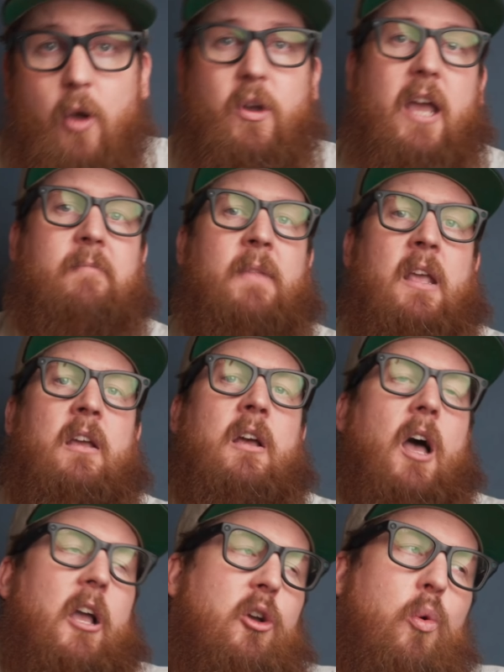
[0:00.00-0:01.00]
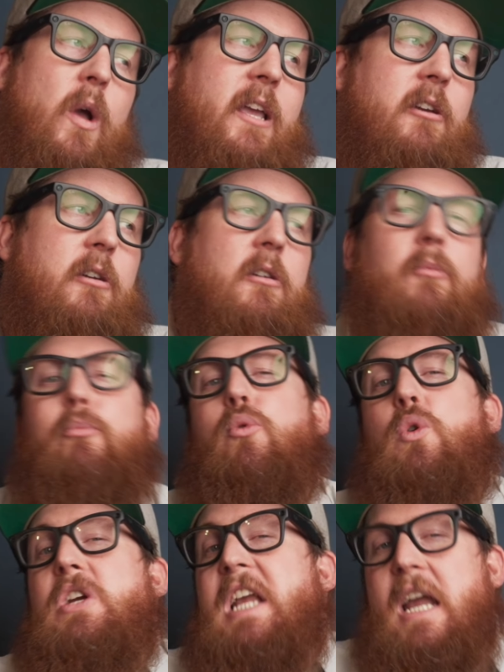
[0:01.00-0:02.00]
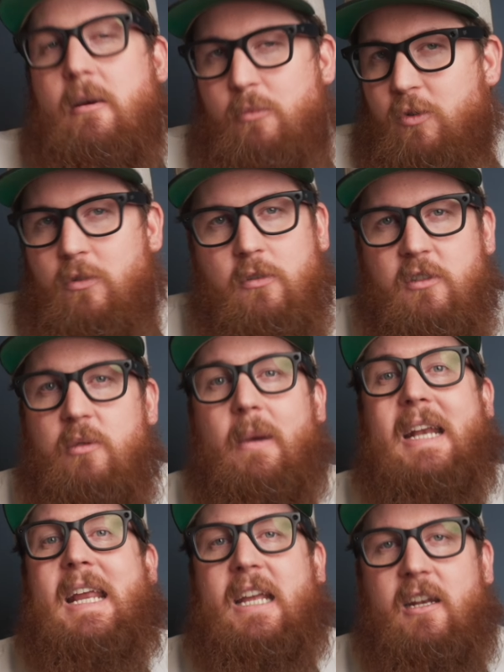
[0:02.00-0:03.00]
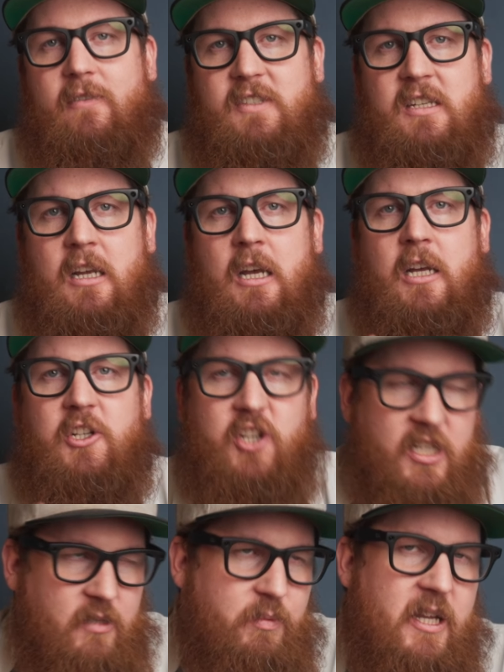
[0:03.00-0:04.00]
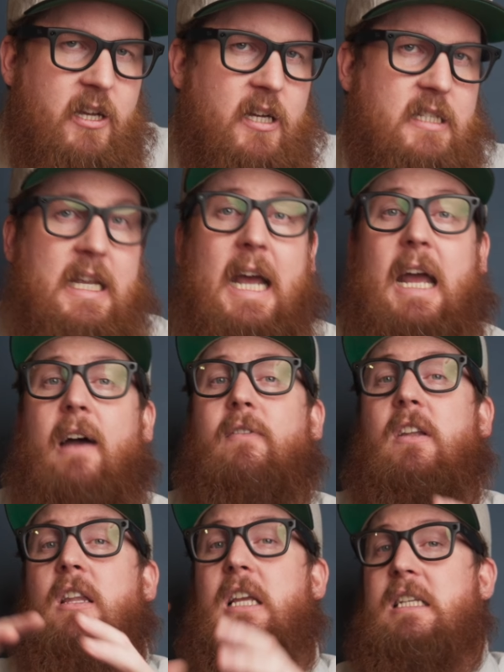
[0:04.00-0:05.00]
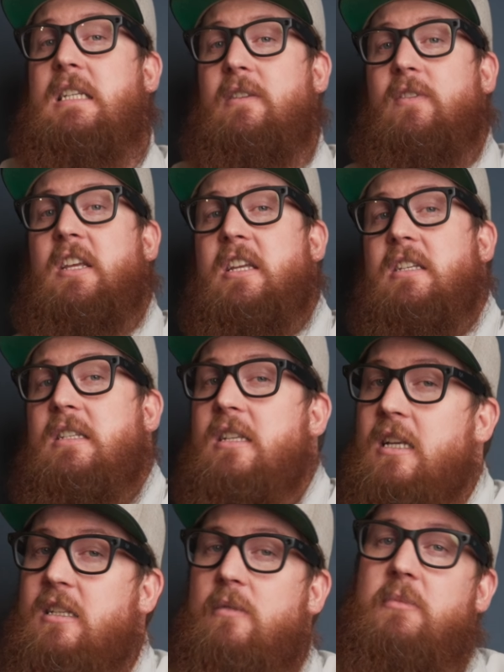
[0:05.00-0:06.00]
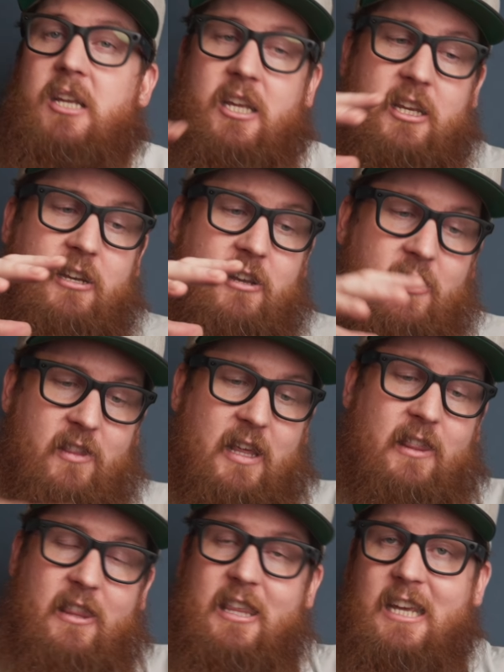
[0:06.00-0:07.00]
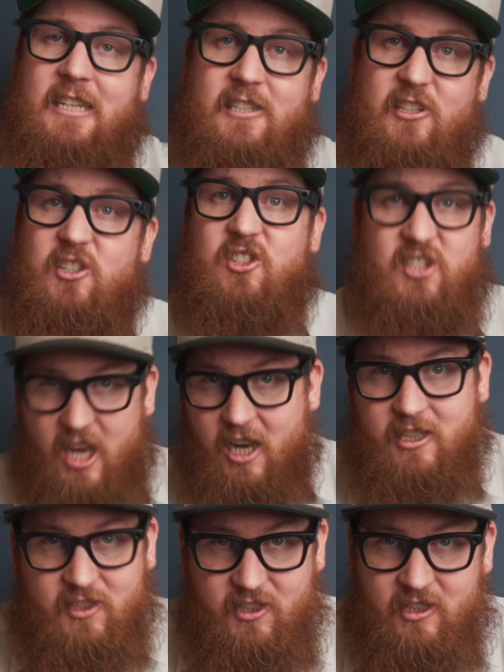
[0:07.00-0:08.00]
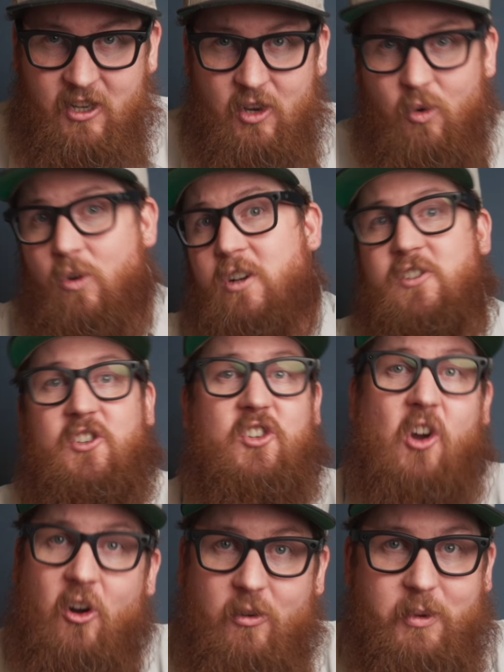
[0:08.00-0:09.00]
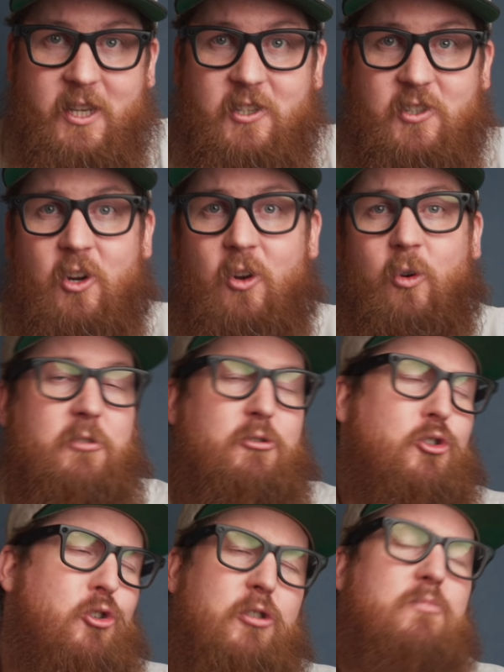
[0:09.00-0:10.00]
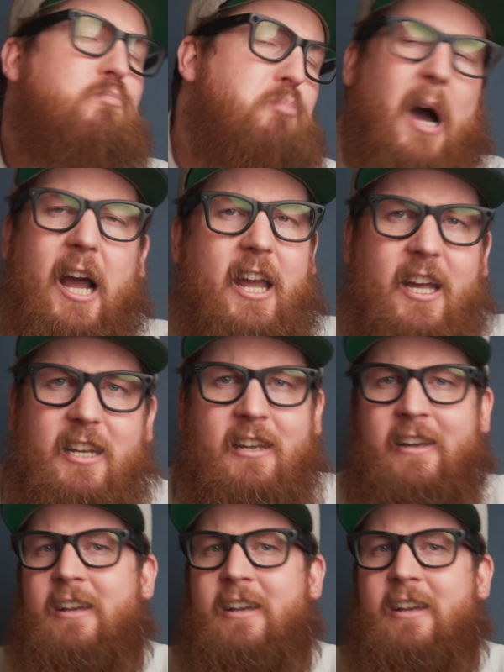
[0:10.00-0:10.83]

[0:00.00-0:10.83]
Okay, a quick preamble to my negatives. Just because I have a list of these doesn't mean that this sucks or it's garbage or you shouldn't buy it.